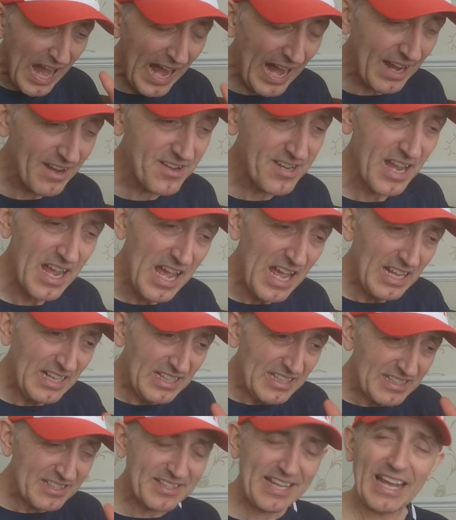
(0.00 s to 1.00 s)
And
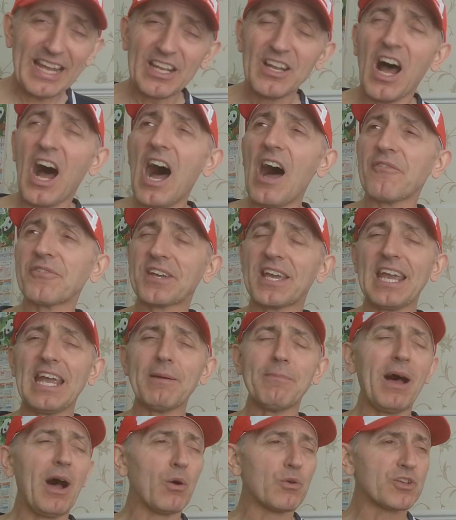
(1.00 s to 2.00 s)
second half
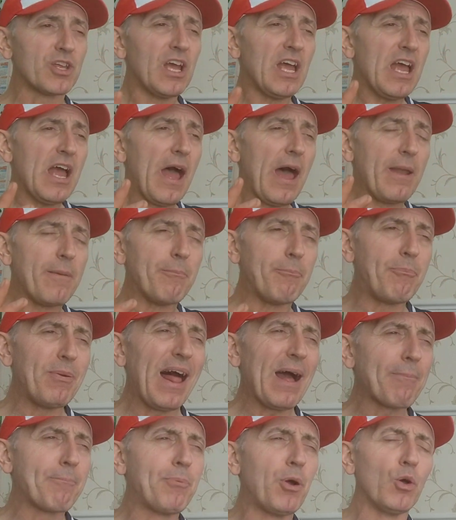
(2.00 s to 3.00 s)
came out and
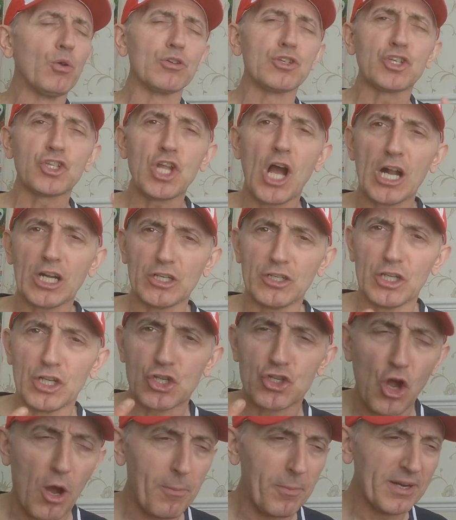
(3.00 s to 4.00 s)
Blackpool started
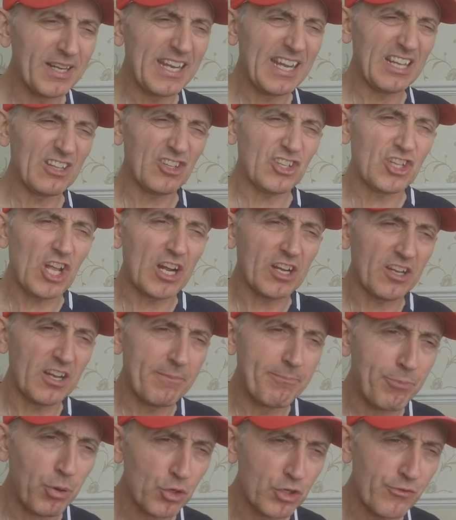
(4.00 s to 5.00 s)
to dominate, started
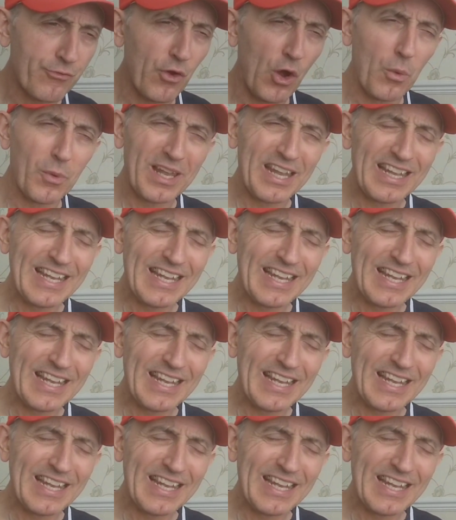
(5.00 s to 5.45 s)
to push forward.